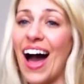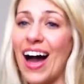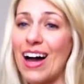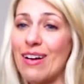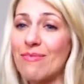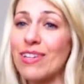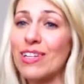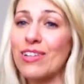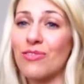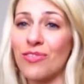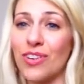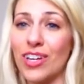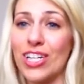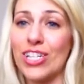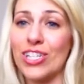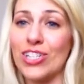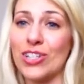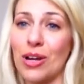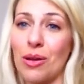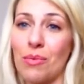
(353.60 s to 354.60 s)
I'm gonna
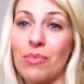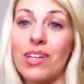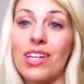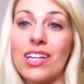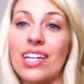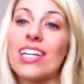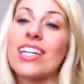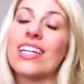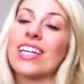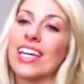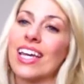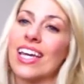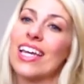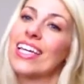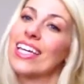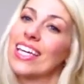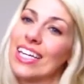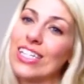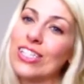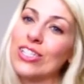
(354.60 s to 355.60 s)
finish. I'm gonna
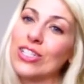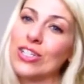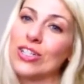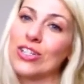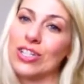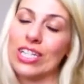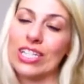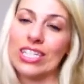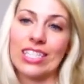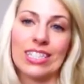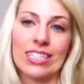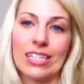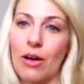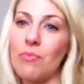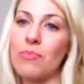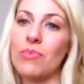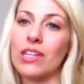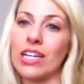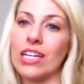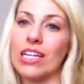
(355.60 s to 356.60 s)
get a degree,
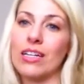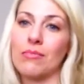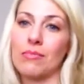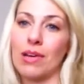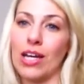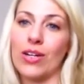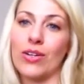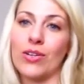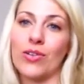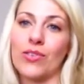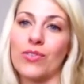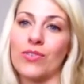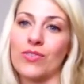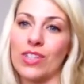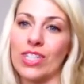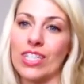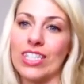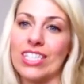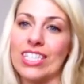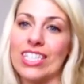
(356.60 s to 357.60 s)
something in medical
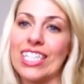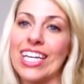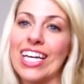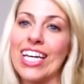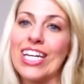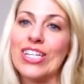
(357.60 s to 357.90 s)
field.